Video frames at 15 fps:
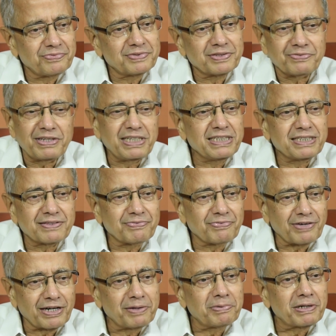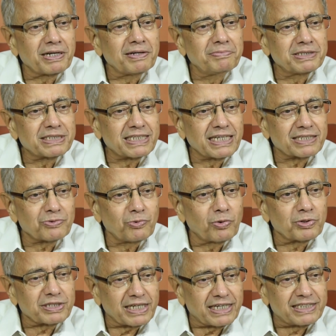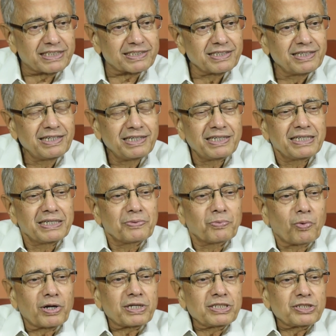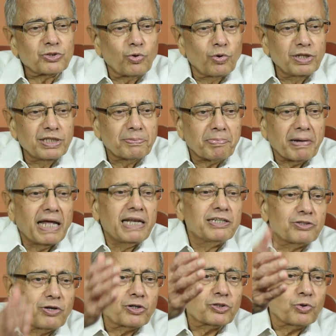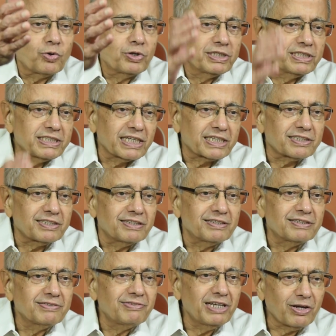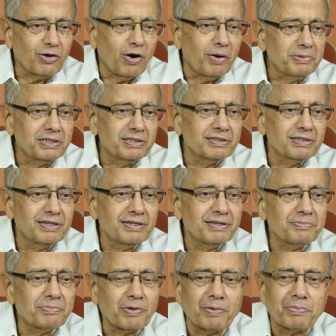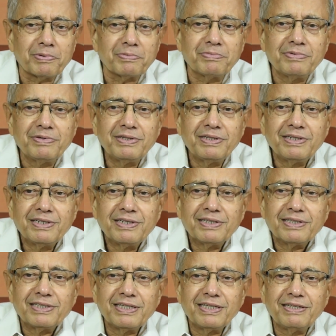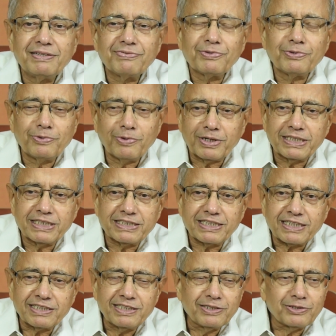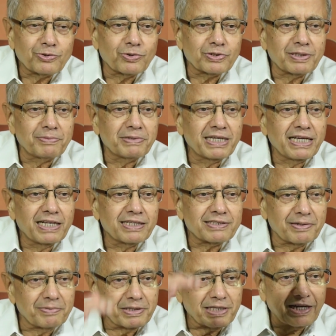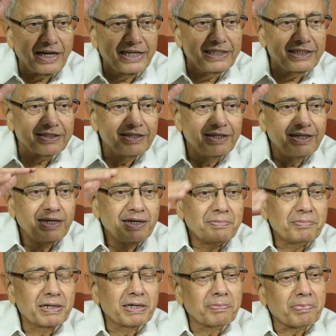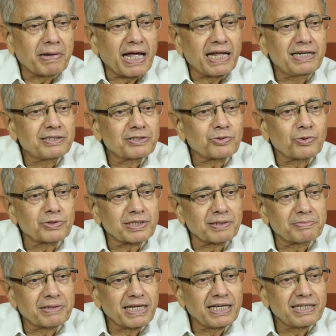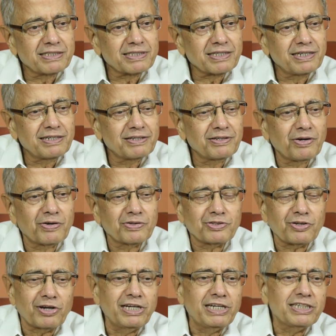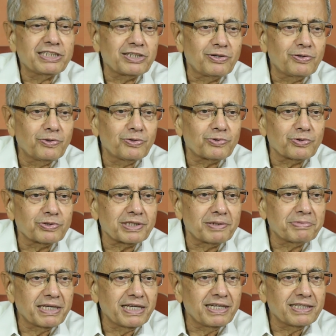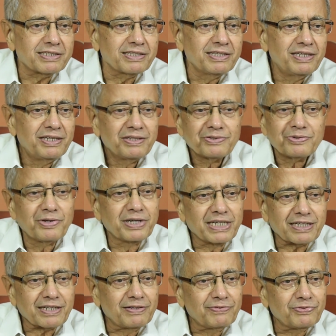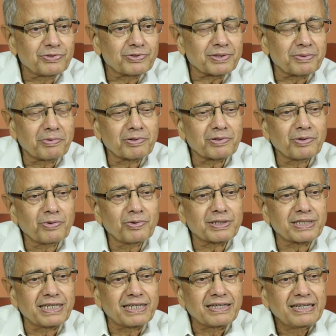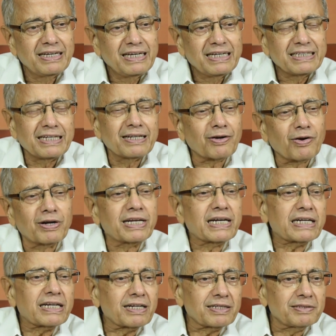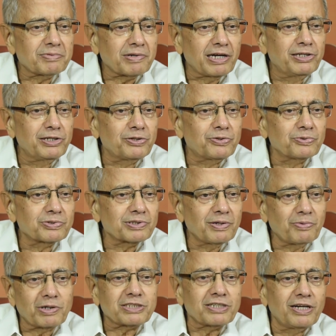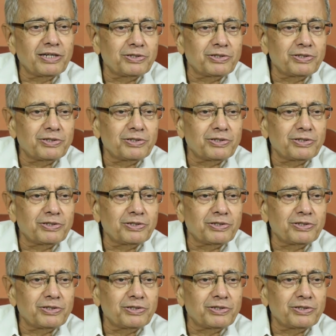very fundamental mistakes, oversights. What is shown in the plan is not shown in the section. It's a very common problem. If you look at the section, it shows something else, some other height, but in the plan it shows something else, and your joinery schedule shows something else. So you get confused about the whole thing. Then the contractor comes running to you. So what shall I